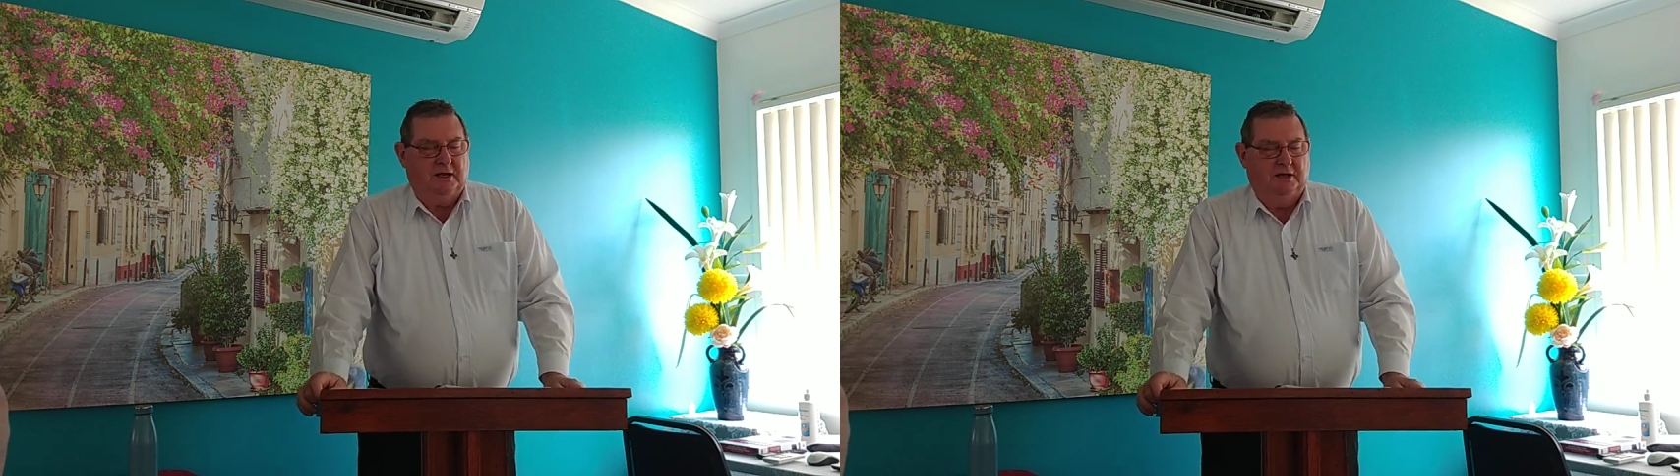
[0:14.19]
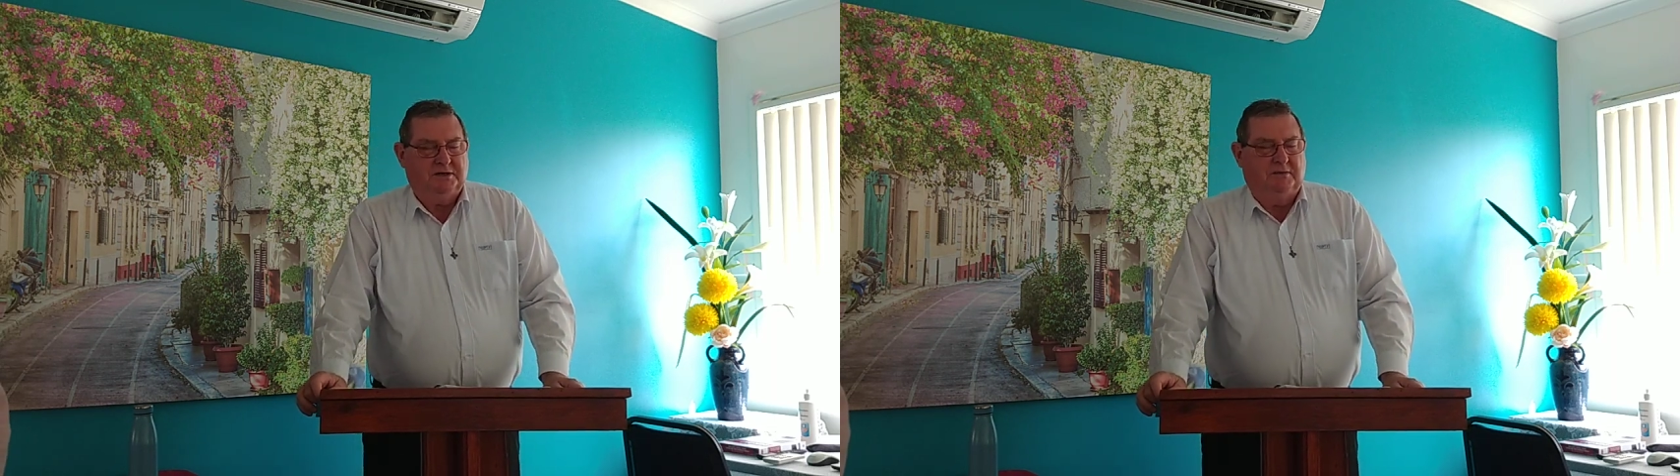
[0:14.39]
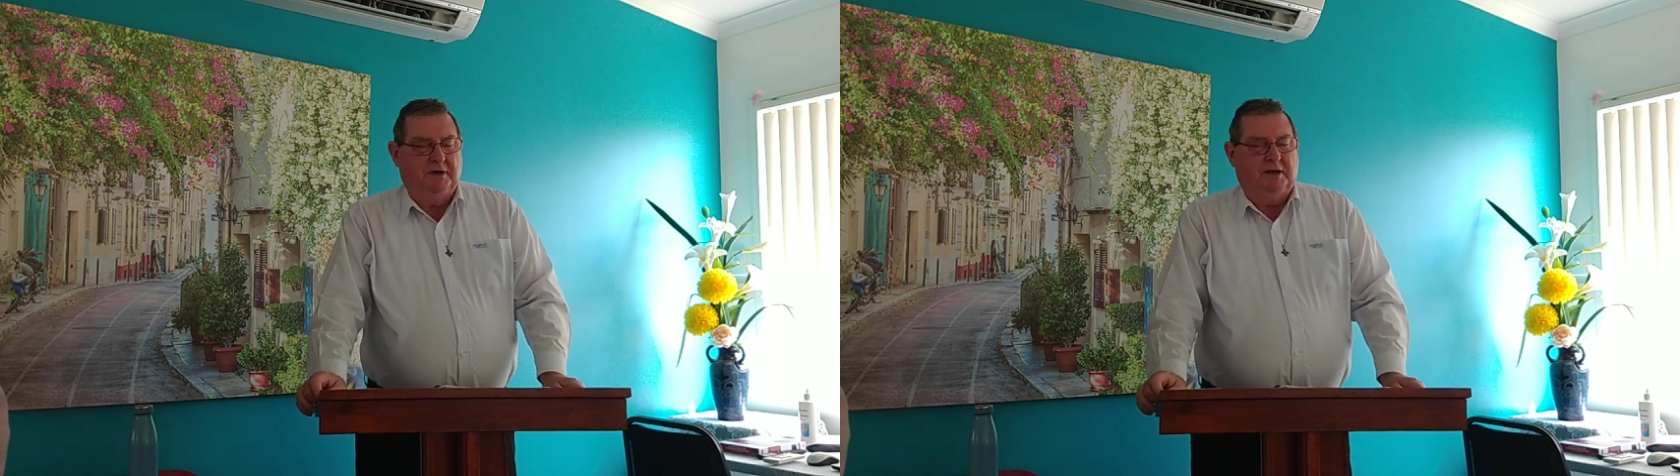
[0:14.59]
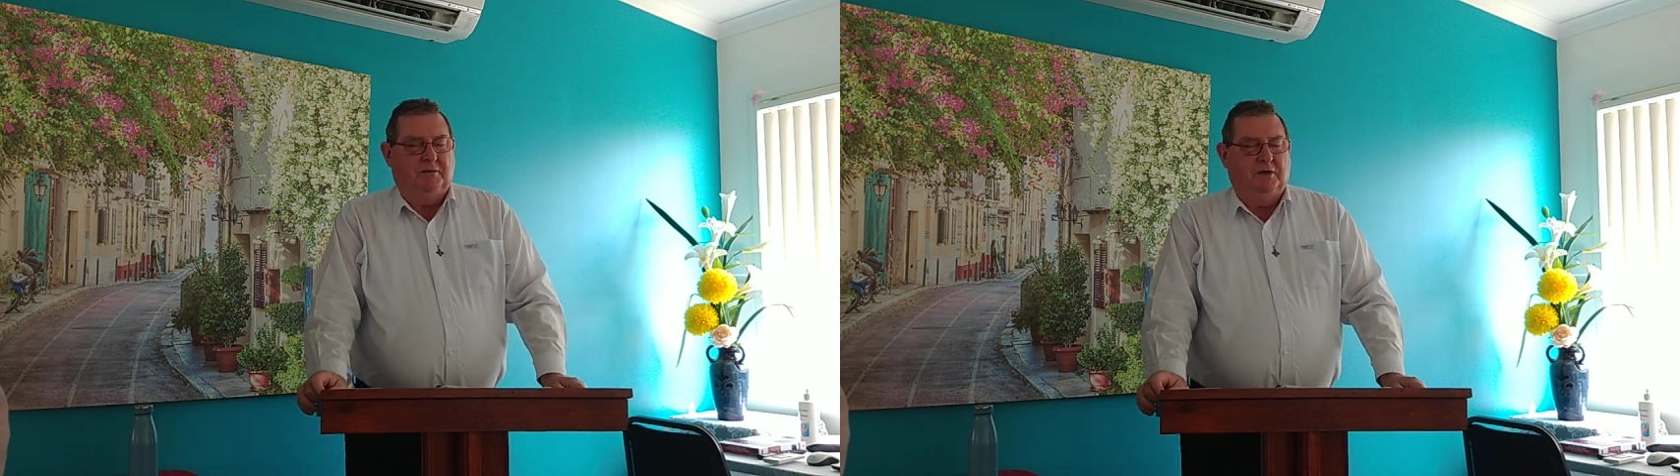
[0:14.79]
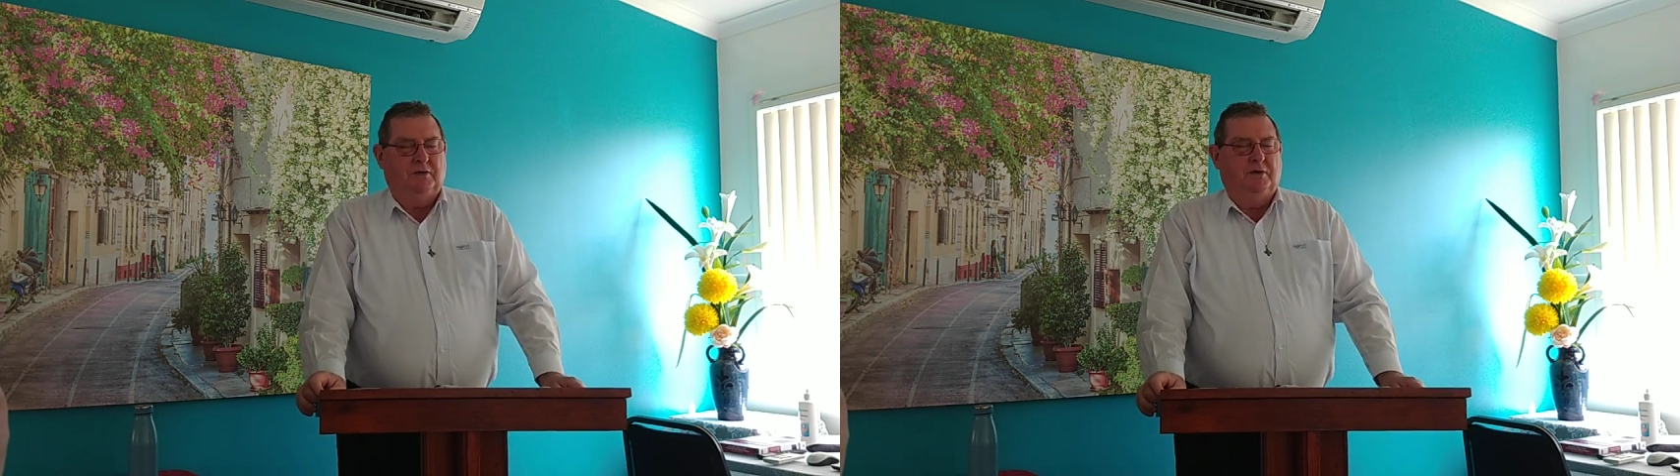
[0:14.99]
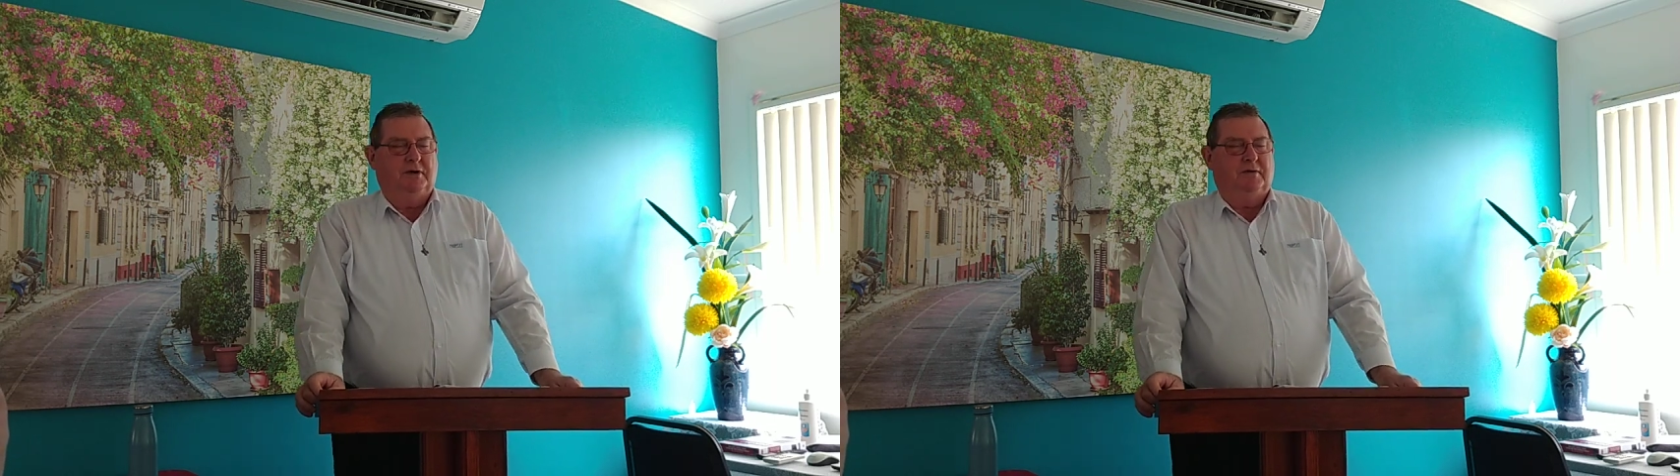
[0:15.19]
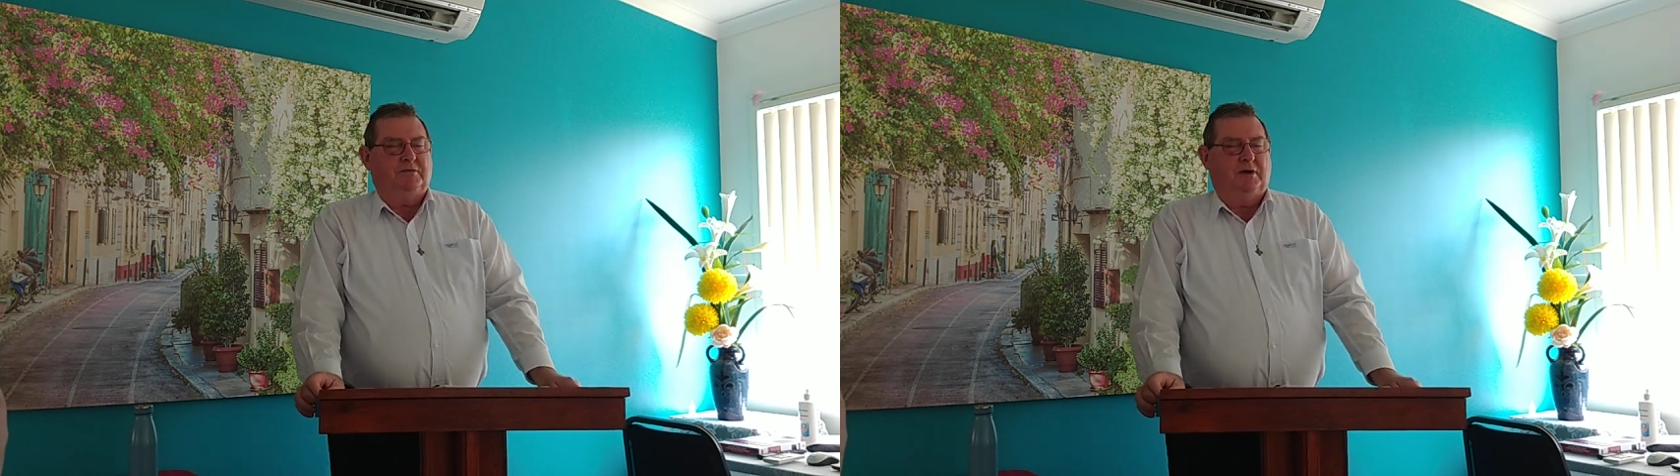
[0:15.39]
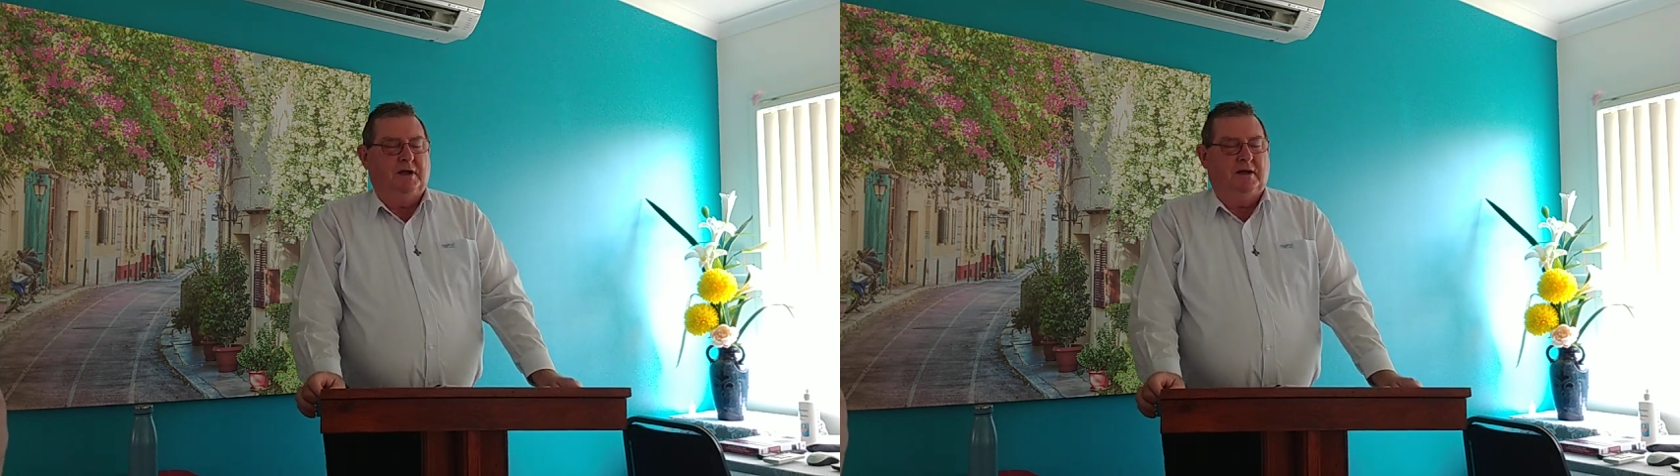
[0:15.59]
close the meeting with a word of
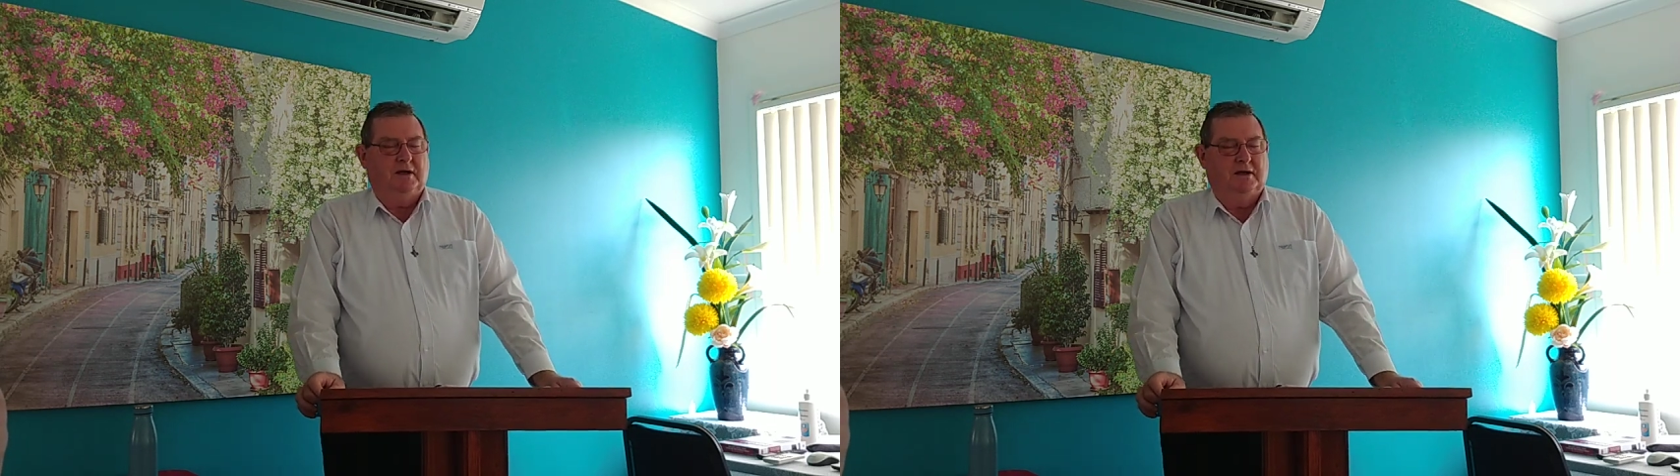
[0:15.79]
prayer.